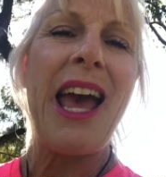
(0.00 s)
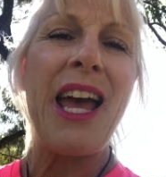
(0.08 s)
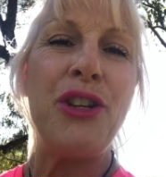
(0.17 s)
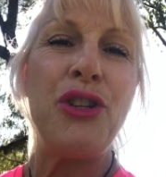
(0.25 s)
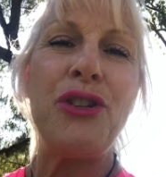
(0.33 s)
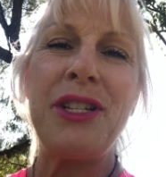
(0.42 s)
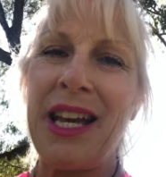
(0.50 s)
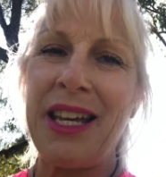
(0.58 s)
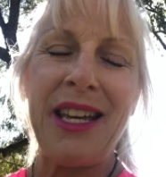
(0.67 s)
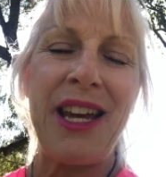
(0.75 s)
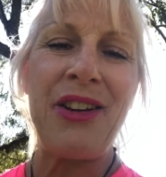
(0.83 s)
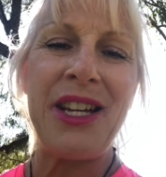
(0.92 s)
And you
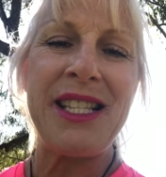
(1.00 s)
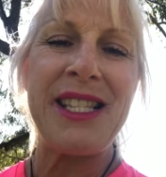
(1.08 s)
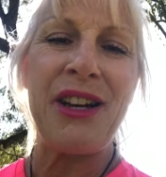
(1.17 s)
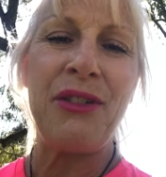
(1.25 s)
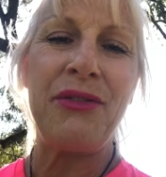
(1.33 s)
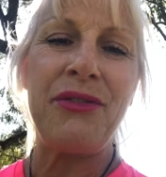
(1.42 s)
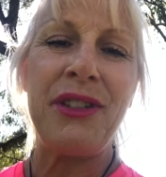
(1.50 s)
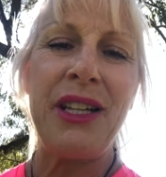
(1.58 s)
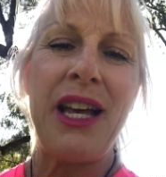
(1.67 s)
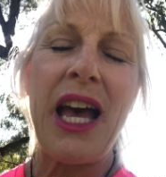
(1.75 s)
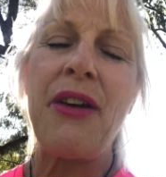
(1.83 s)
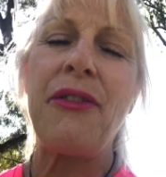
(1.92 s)
take care of yourself.
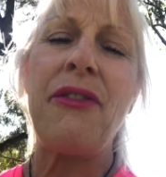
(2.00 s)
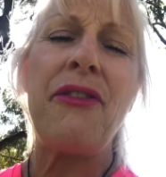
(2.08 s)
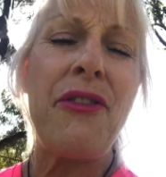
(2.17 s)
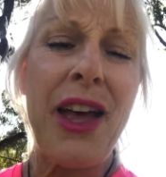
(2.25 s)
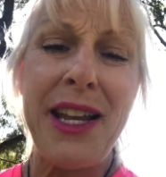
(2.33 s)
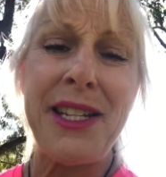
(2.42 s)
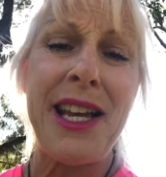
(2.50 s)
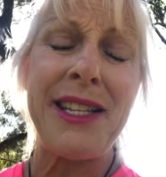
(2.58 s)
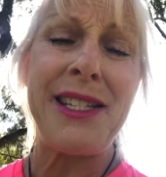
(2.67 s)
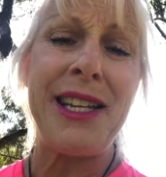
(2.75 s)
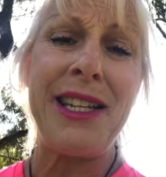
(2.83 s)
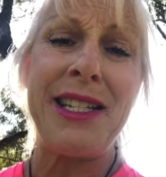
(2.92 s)
Have a
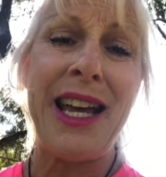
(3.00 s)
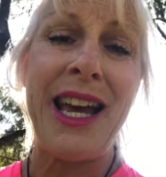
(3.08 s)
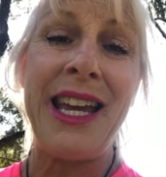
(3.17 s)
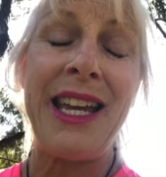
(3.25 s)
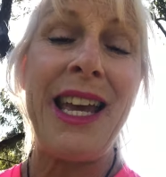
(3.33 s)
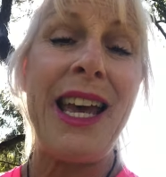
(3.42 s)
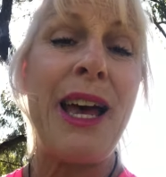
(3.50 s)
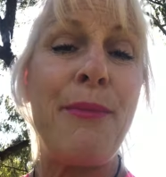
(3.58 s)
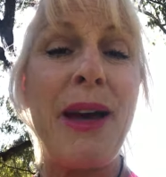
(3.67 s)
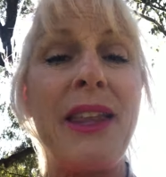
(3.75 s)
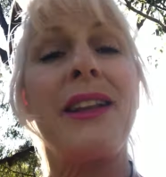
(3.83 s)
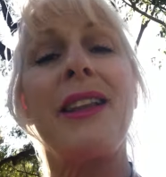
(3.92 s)
fantastic day and
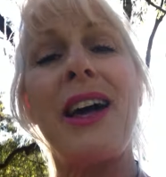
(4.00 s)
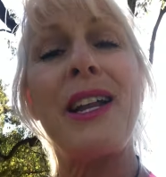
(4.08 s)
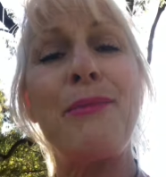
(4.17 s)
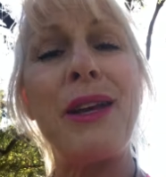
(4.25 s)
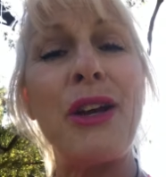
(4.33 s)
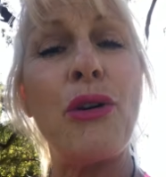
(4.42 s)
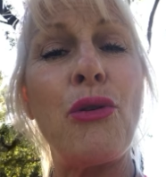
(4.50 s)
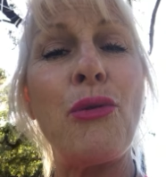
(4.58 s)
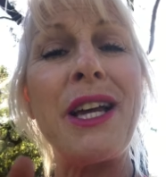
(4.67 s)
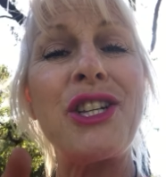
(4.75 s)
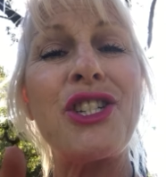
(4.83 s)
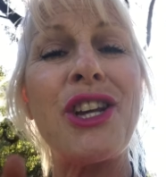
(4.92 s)
may the light in me
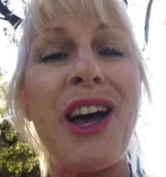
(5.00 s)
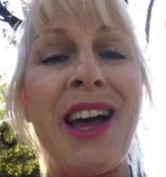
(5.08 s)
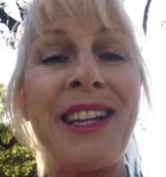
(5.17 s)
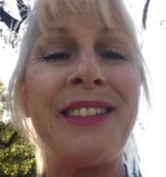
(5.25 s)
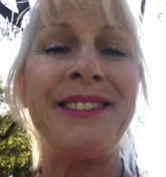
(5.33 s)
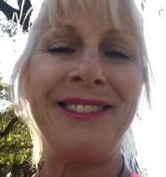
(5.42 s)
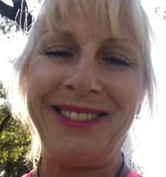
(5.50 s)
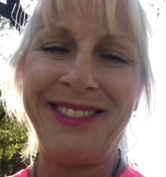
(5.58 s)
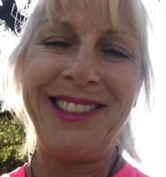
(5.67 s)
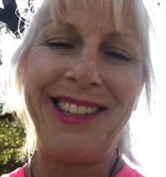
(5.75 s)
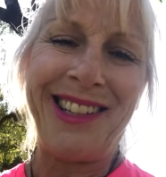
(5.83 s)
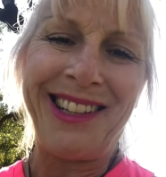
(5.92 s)
always shine
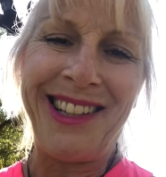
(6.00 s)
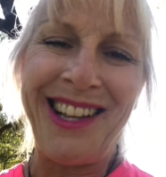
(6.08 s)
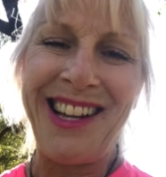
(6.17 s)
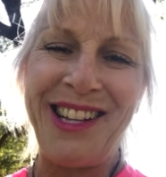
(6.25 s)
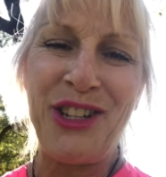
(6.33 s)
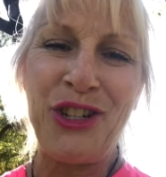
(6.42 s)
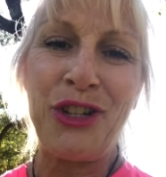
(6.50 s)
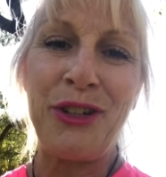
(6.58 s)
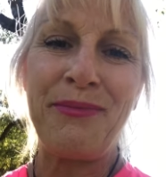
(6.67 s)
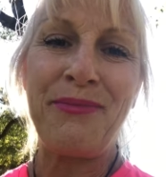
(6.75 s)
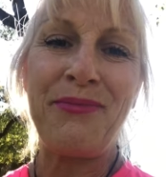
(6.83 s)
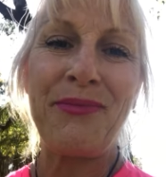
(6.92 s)
in the light in you.
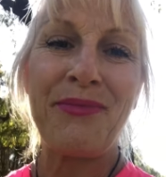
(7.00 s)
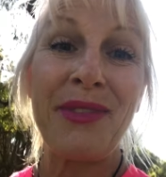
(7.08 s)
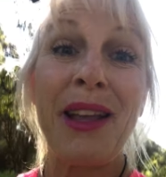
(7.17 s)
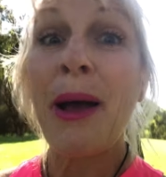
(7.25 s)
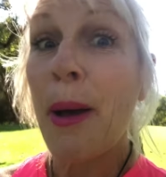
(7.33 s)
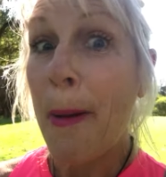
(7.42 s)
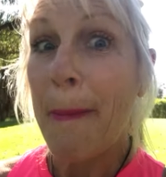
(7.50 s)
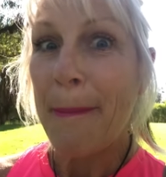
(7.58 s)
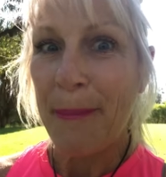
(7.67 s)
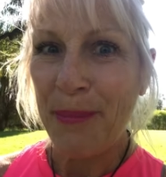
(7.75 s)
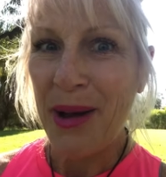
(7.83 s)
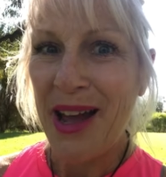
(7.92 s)

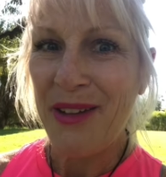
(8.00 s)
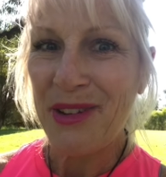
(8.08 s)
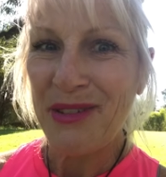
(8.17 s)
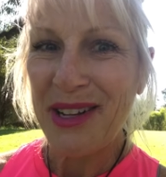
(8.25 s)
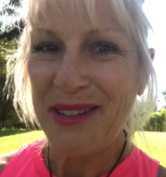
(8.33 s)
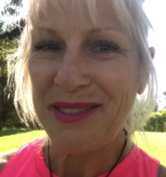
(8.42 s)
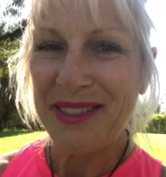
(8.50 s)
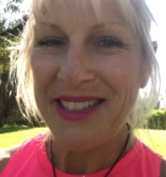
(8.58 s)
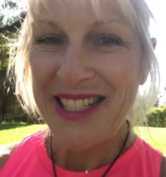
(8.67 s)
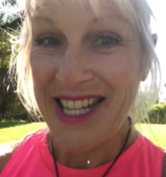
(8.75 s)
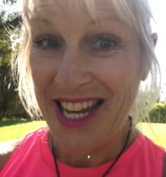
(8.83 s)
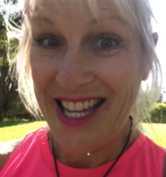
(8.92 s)
Bye everyone.
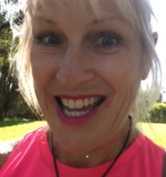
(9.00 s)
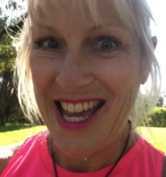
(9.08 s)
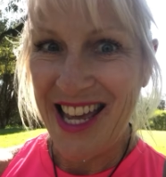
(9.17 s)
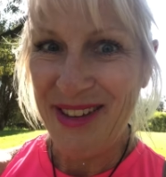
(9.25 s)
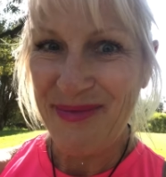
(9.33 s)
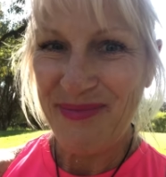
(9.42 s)
Take care.